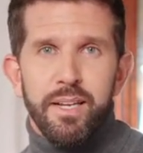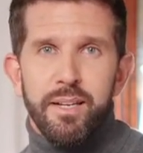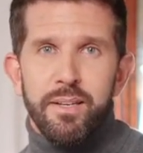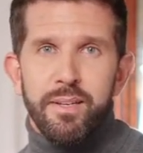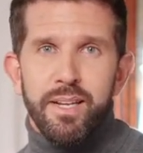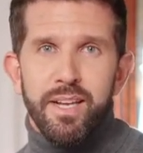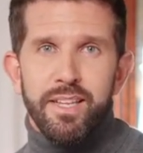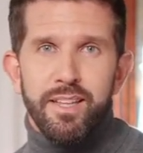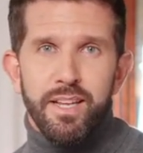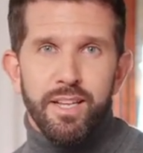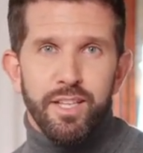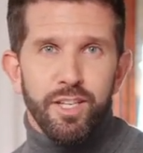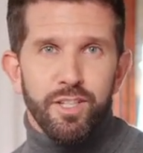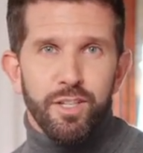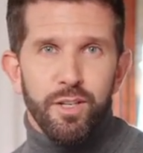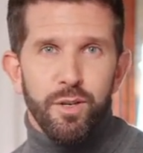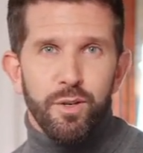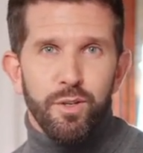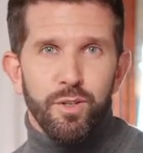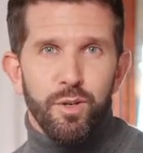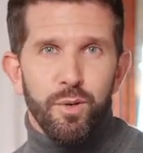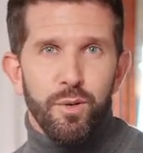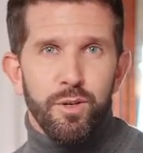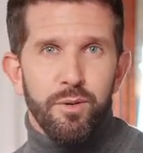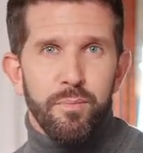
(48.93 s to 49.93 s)
These additional
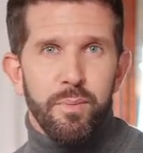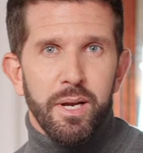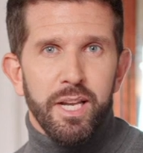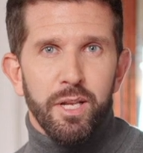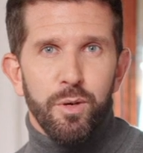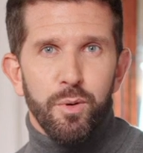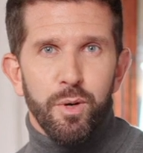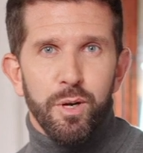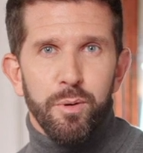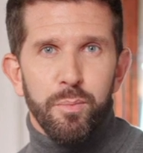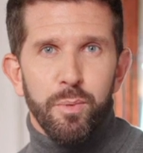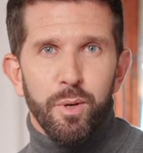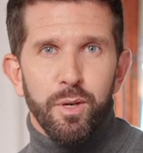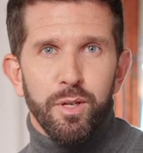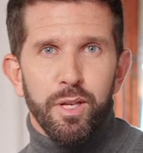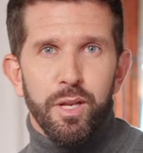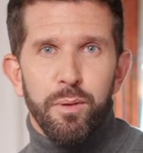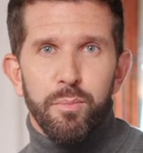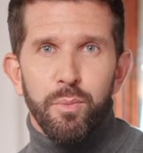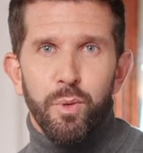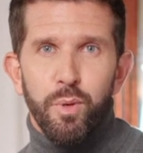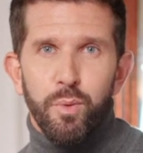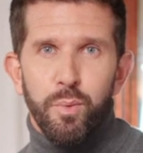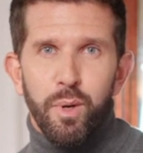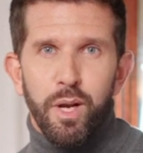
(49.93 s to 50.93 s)
tools make Quillbot a
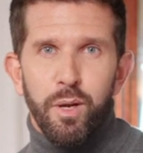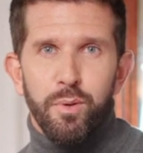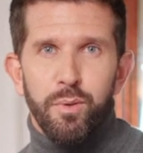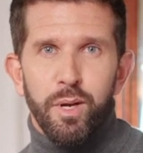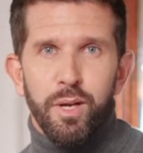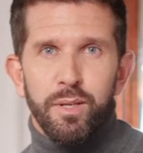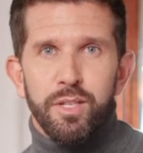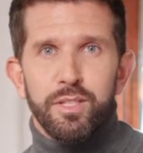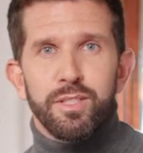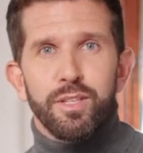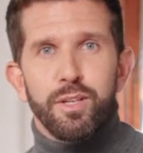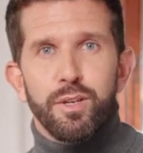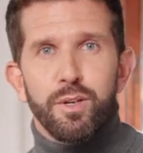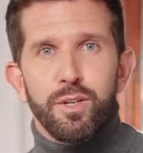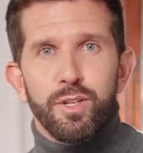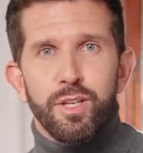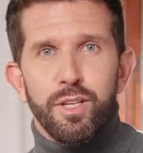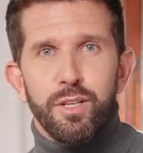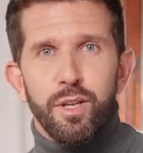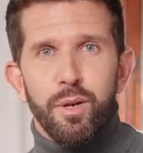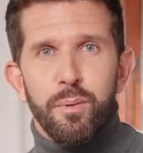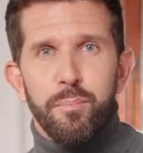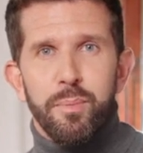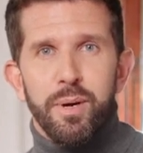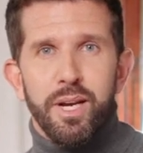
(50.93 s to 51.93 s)
more well-rounded solution
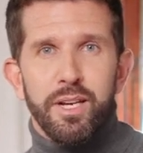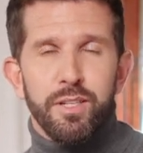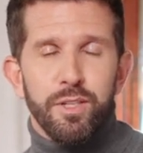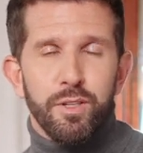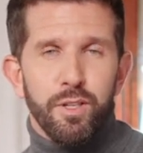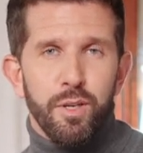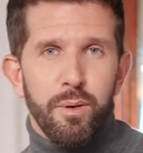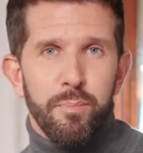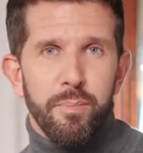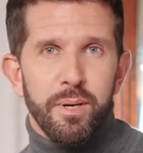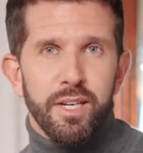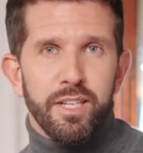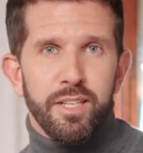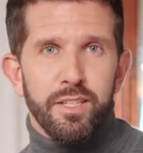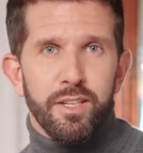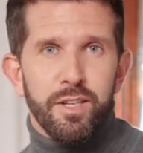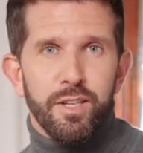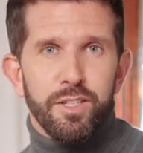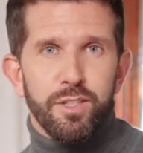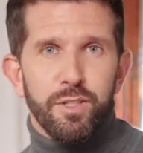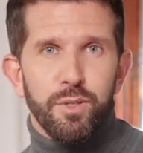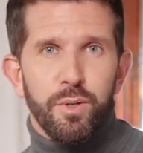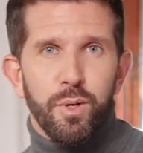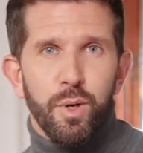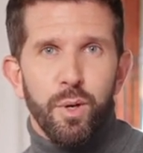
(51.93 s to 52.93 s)
compared to
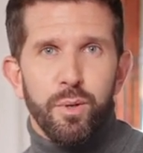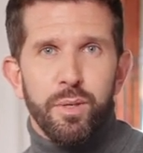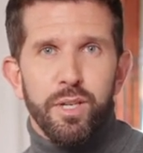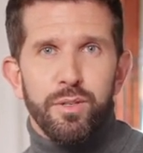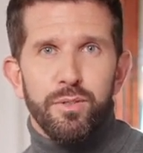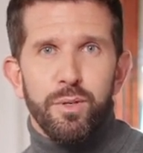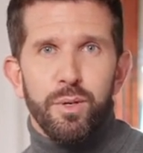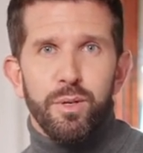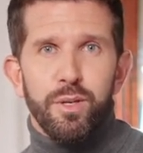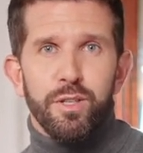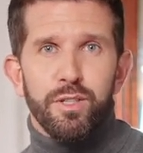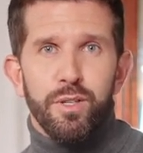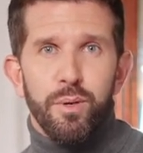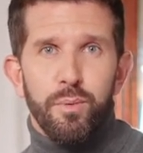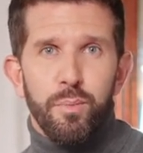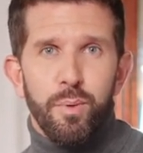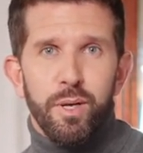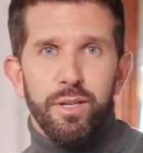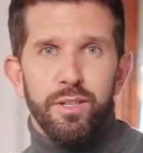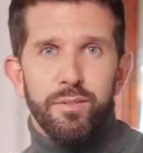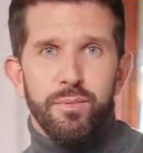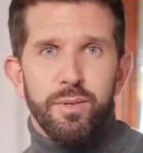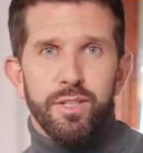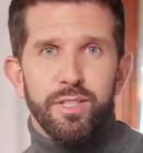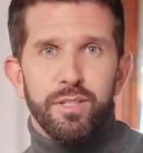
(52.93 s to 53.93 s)
competitors who only focus on
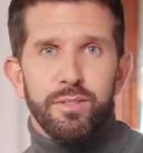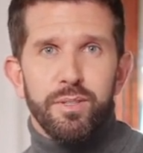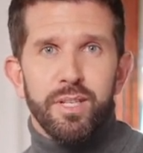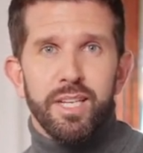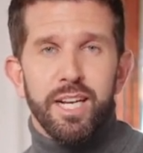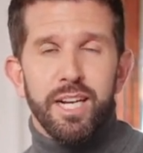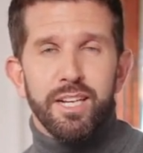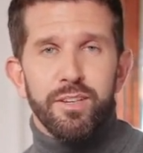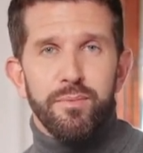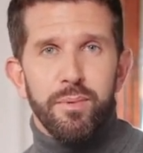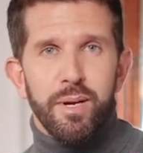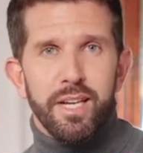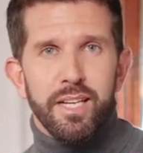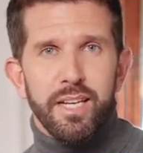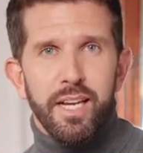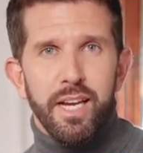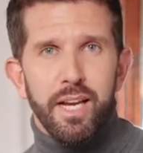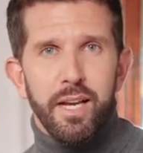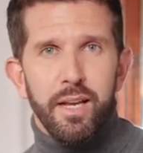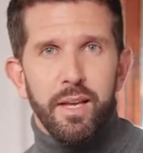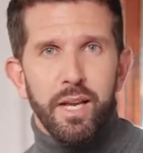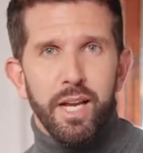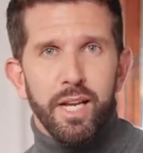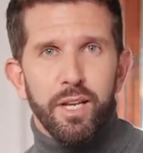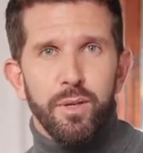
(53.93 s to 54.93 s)
one specific aspect,
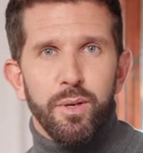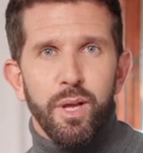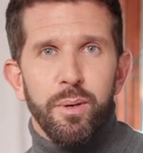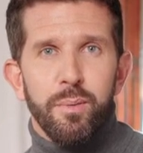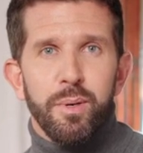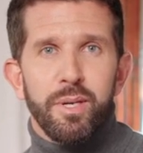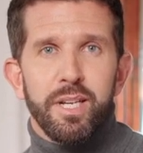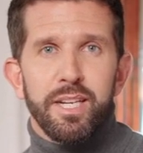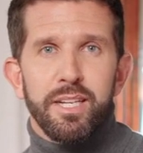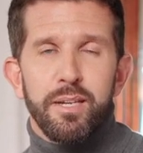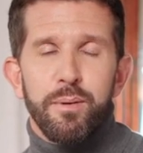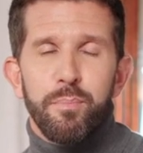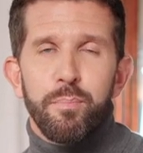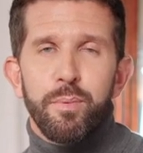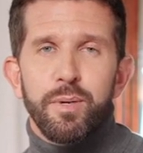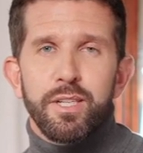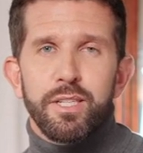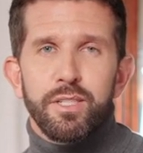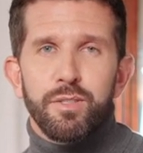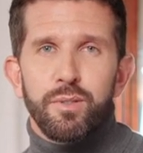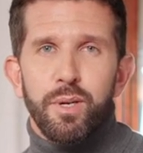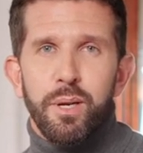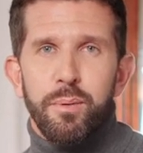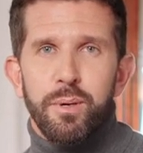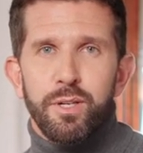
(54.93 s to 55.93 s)
like Grammarly with
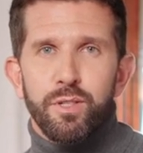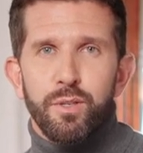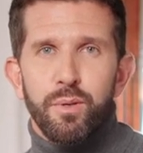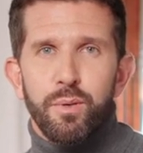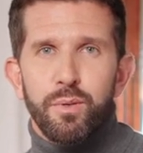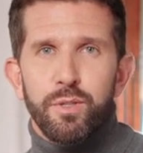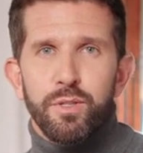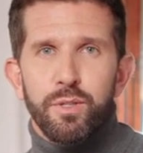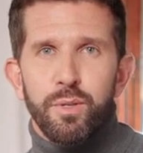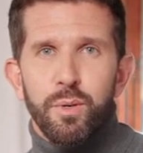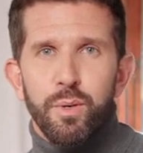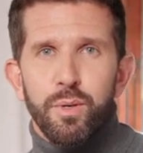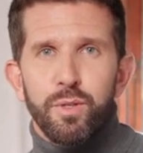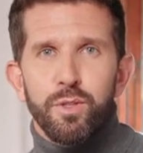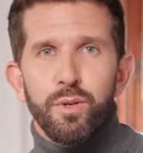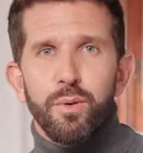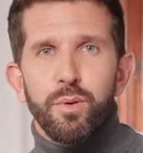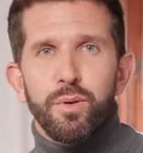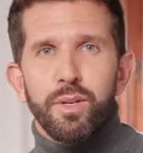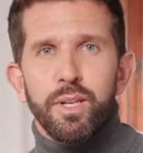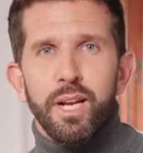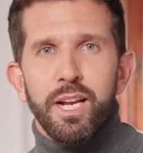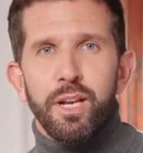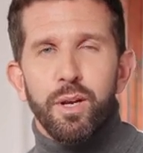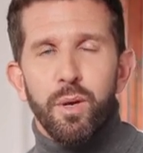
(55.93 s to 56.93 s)
its grammar tools or
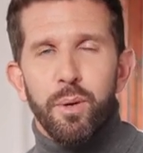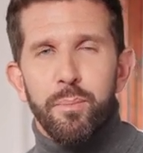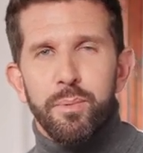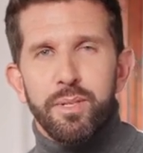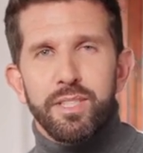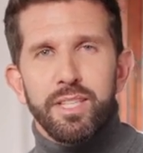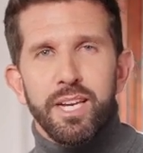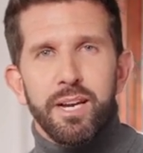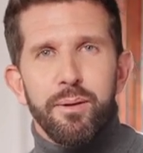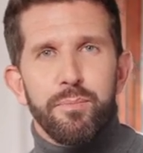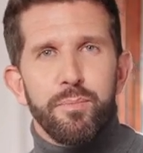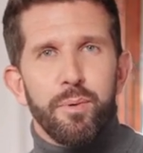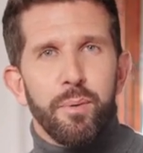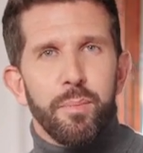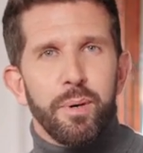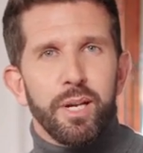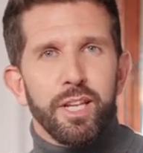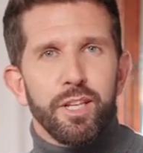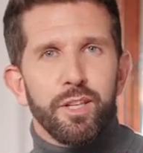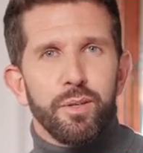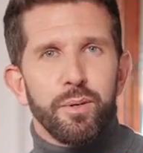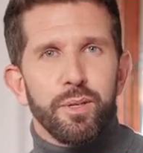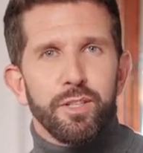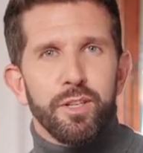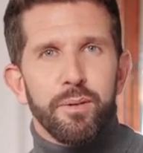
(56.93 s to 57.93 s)
tools like Copyscape for
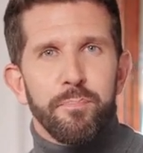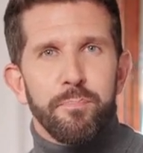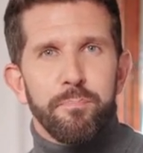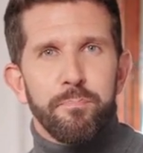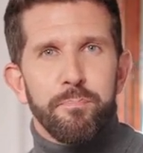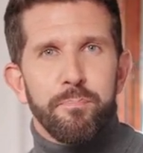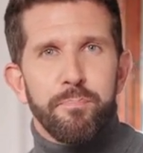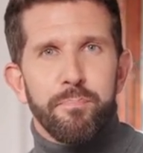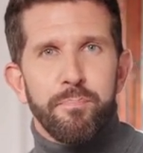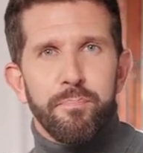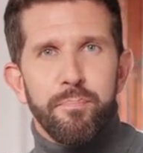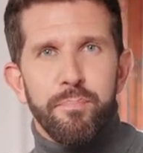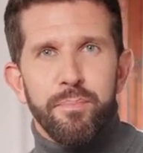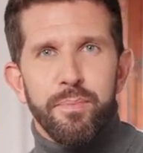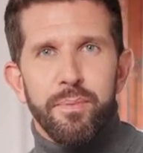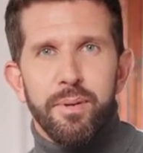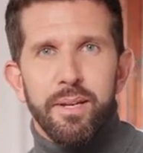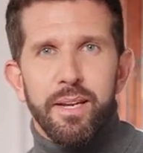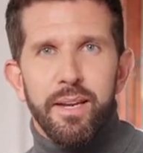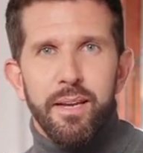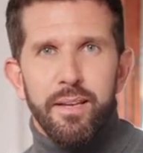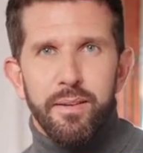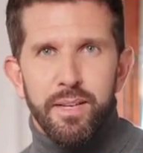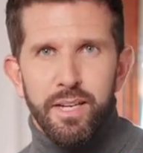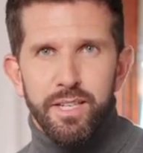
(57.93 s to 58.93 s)
plagiarism.
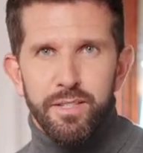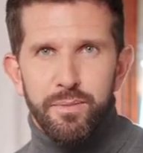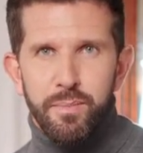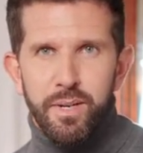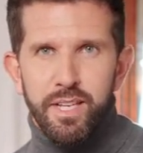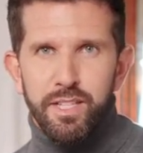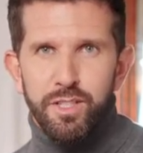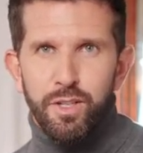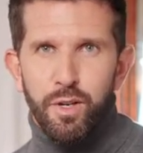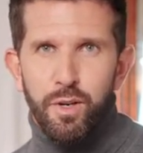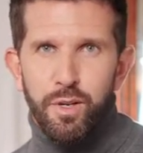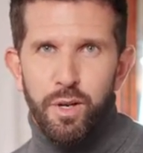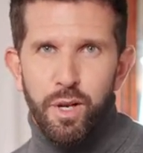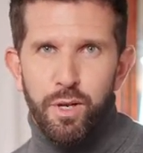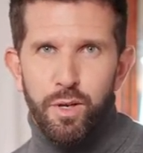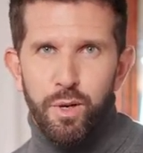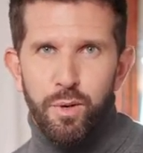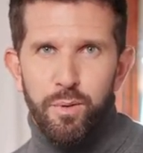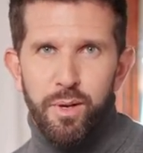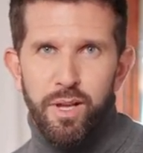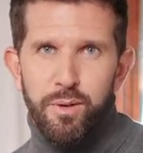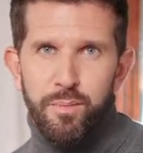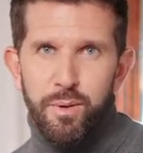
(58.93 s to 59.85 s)
This means you're not only